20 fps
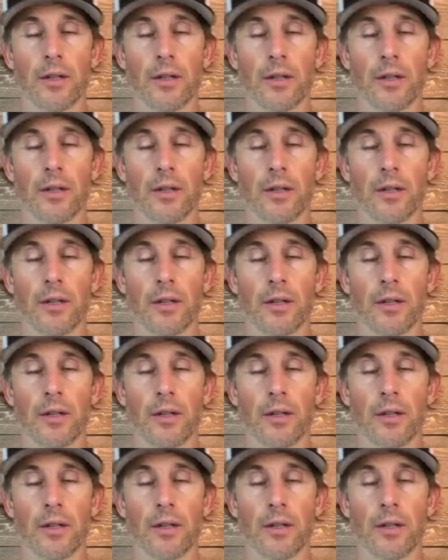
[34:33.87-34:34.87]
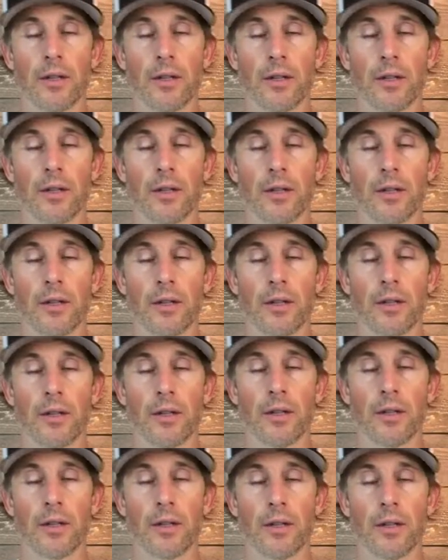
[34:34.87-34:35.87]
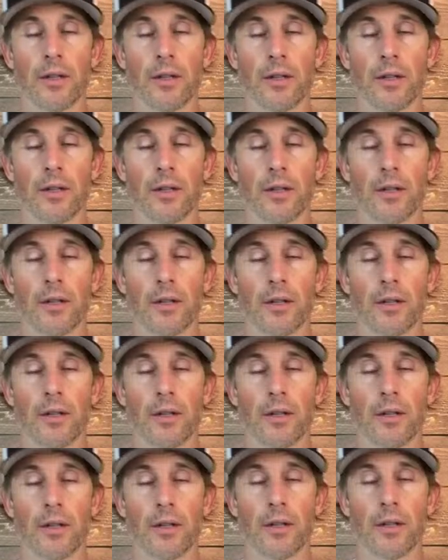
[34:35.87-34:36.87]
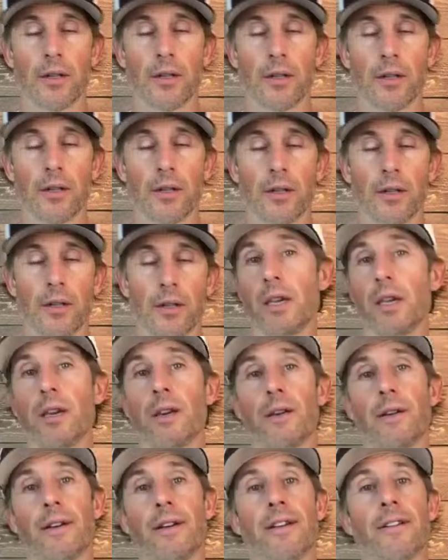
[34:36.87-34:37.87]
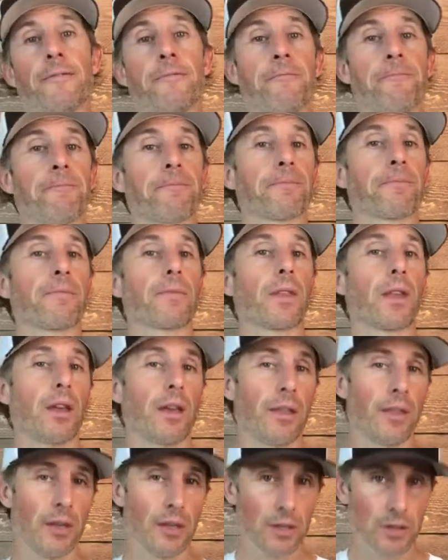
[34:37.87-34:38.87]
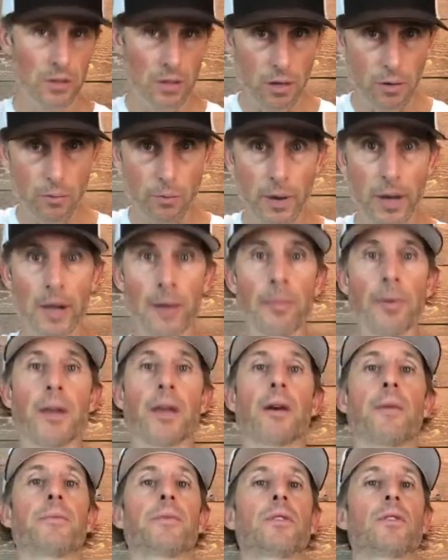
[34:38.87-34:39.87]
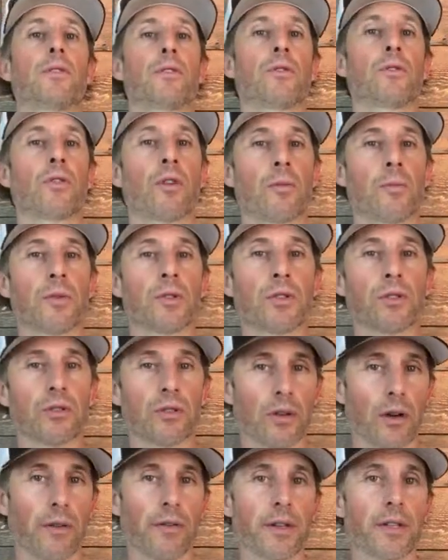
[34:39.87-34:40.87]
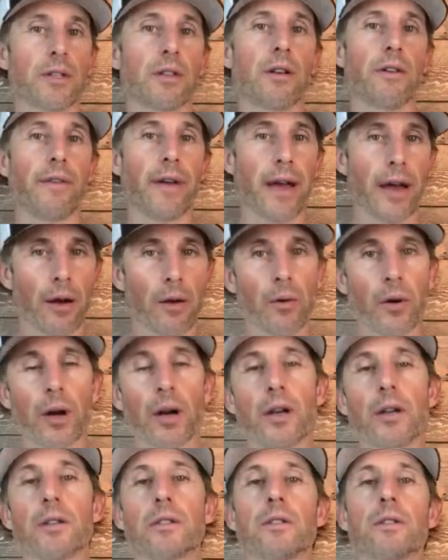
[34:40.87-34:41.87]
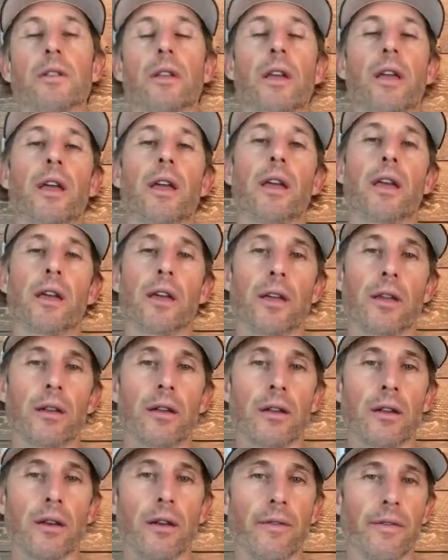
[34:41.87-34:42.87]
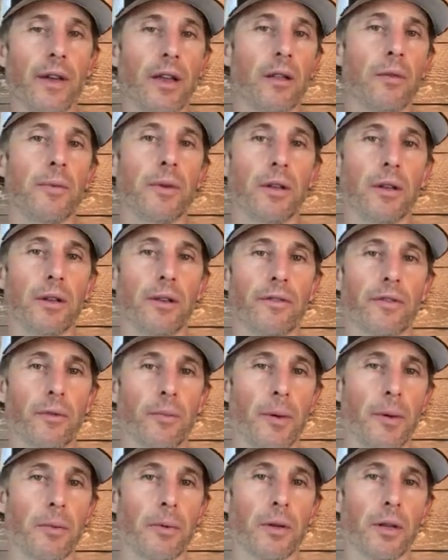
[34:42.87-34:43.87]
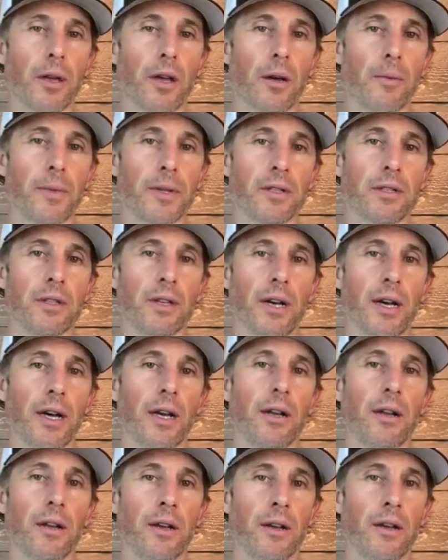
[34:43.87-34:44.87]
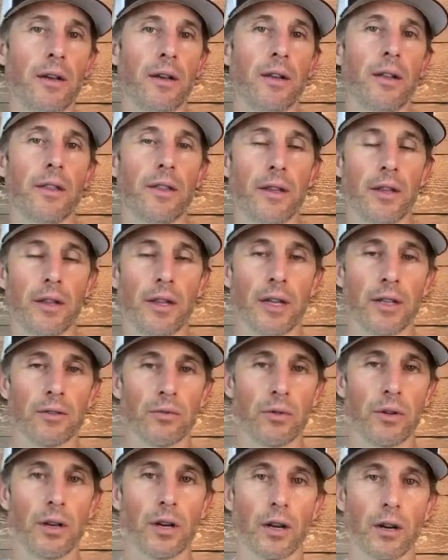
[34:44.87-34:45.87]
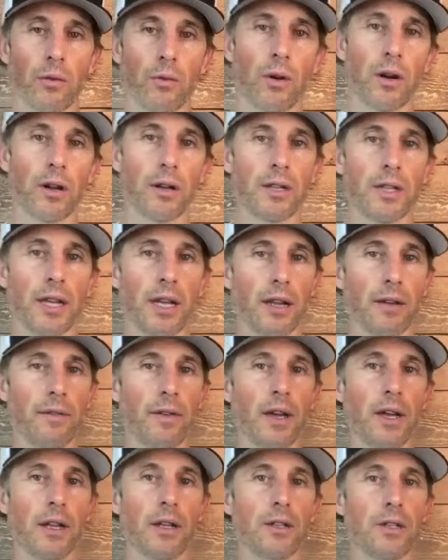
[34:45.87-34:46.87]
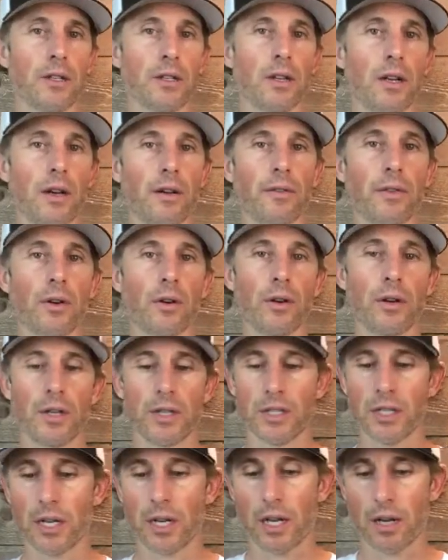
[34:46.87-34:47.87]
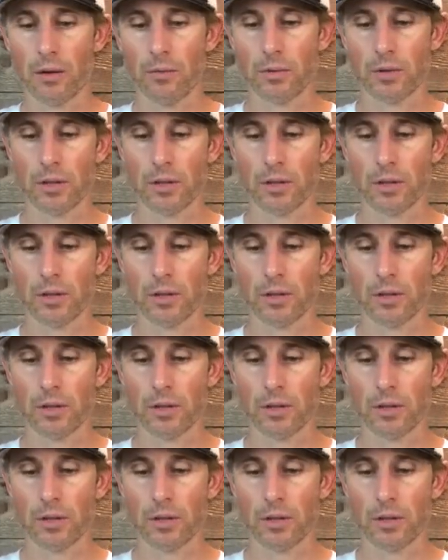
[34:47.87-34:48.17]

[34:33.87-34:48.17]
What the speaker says: In your area start opening, and they're staying open consistently, and they start ramping up to their normal service of hours and availability for people to come inside, then that's when you're going to want to take advantage of going to checkout.